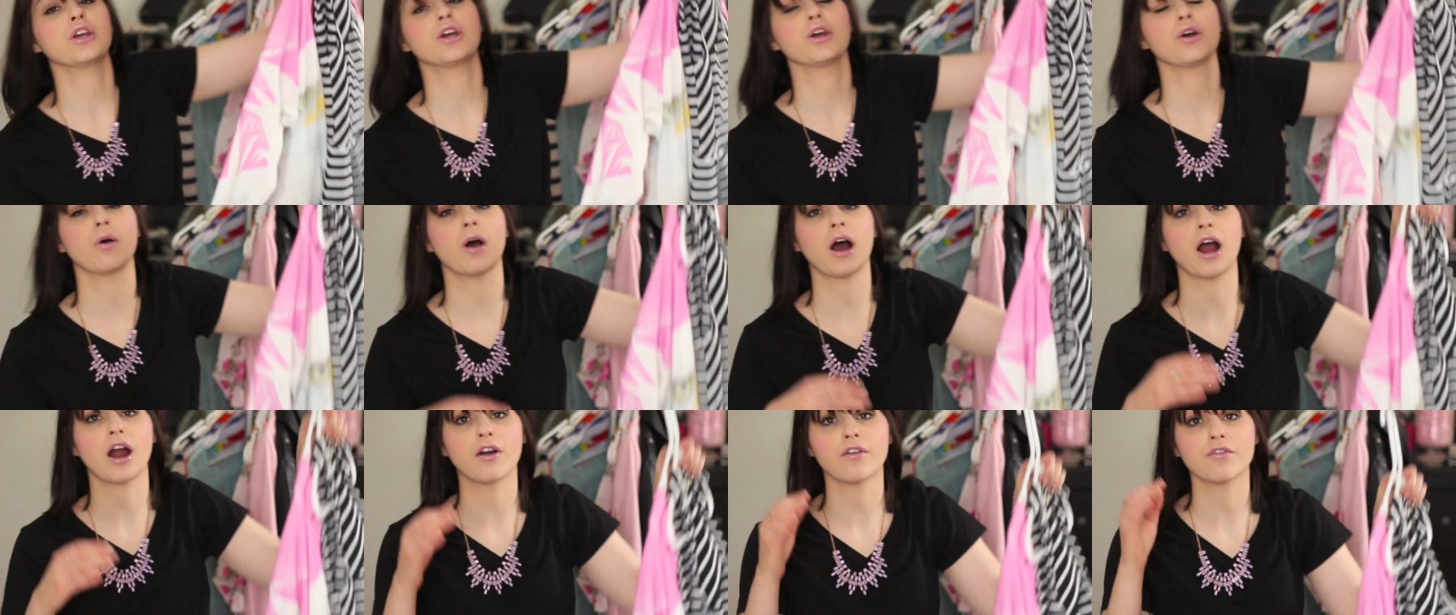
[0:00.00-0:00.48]

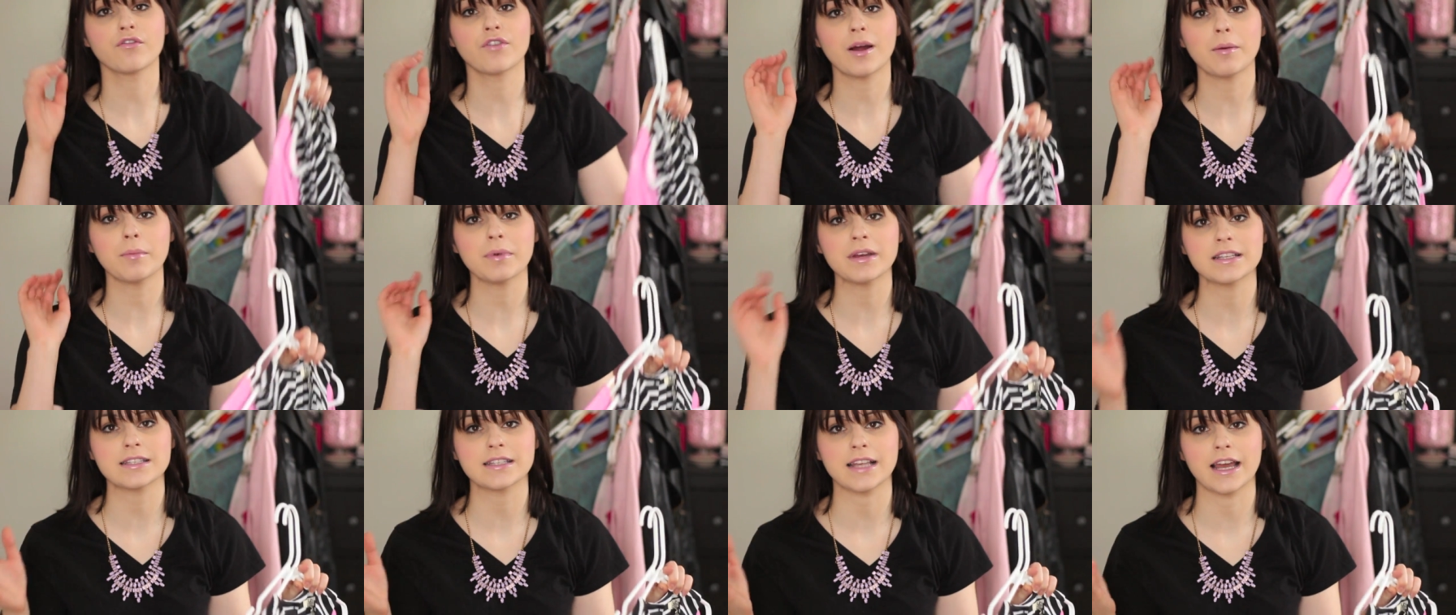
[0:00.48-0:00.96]
you are
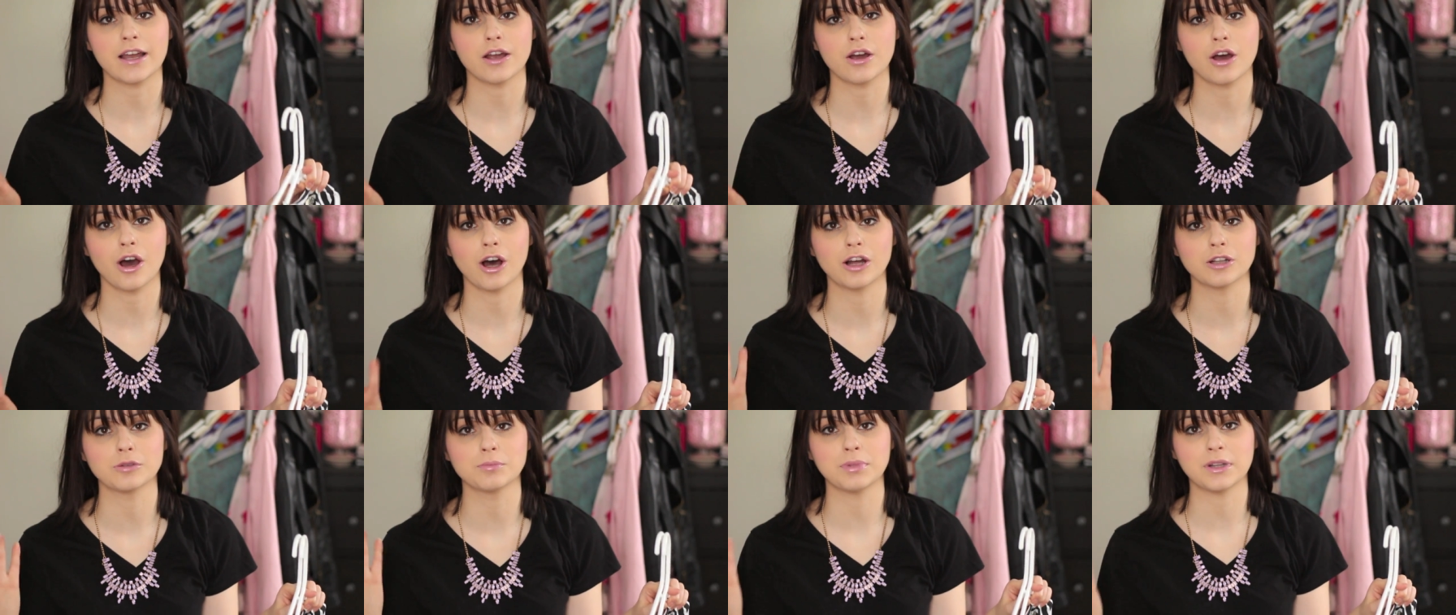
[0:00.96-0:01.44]
from a site
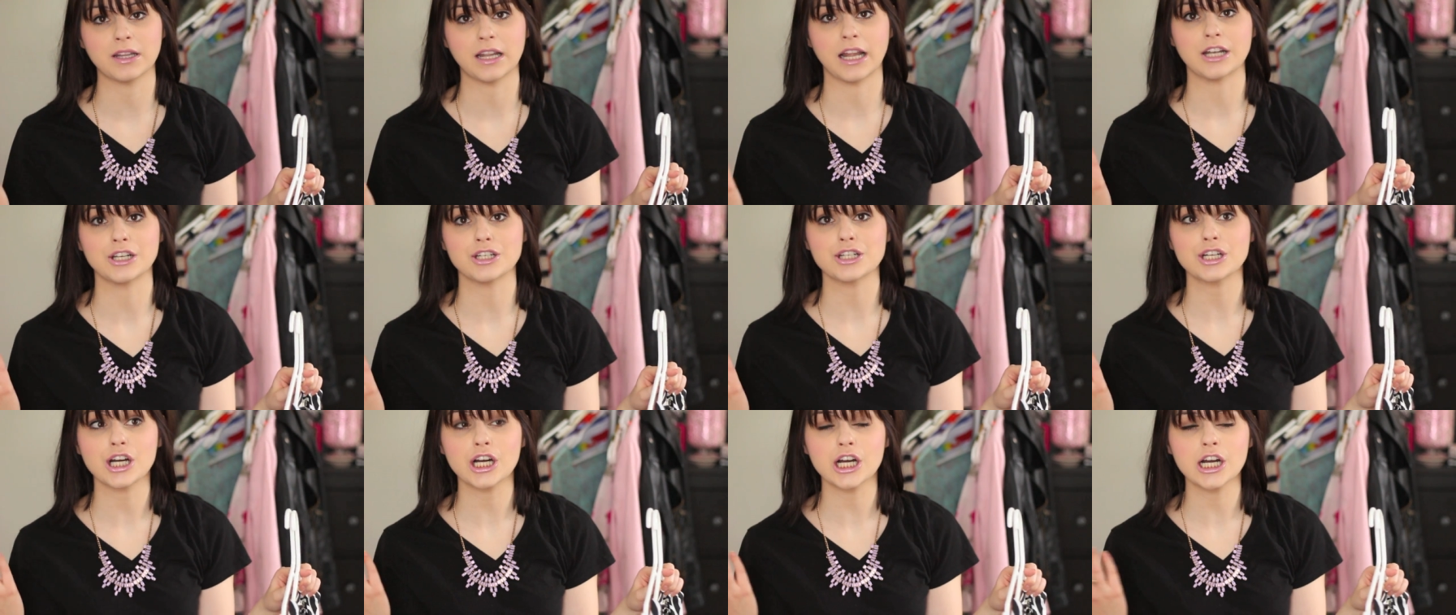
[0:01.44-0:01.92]
called
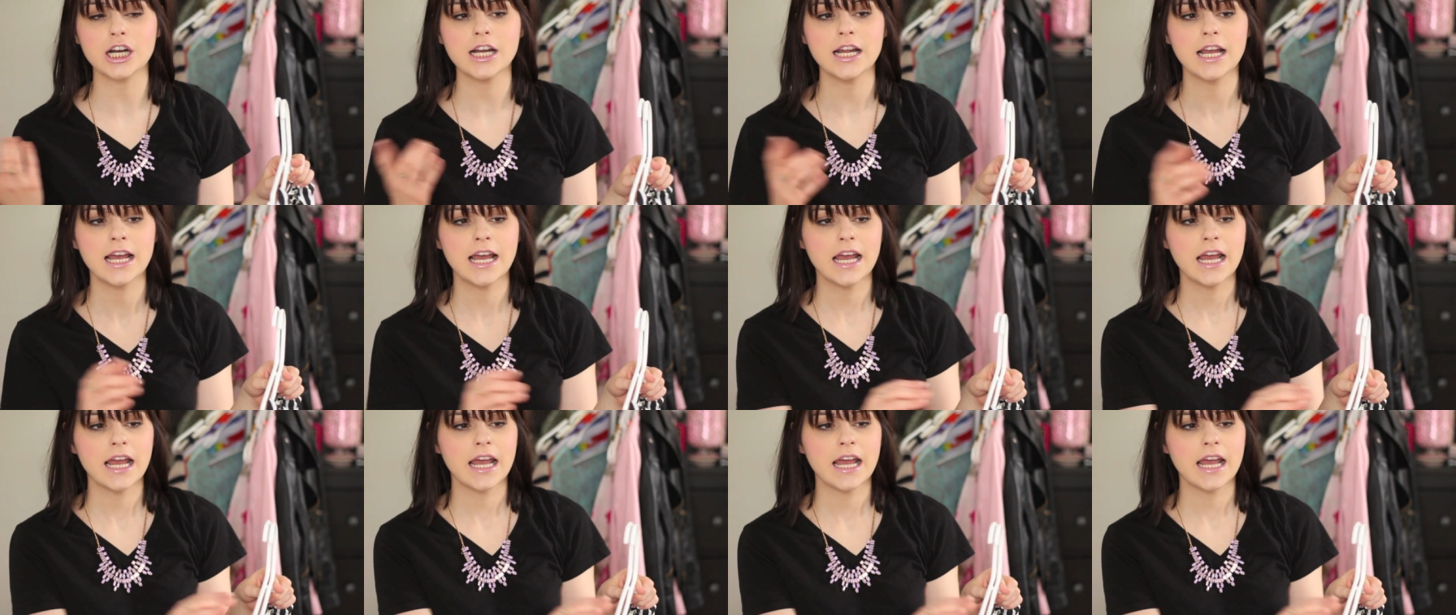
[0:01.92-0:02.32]
Plunder.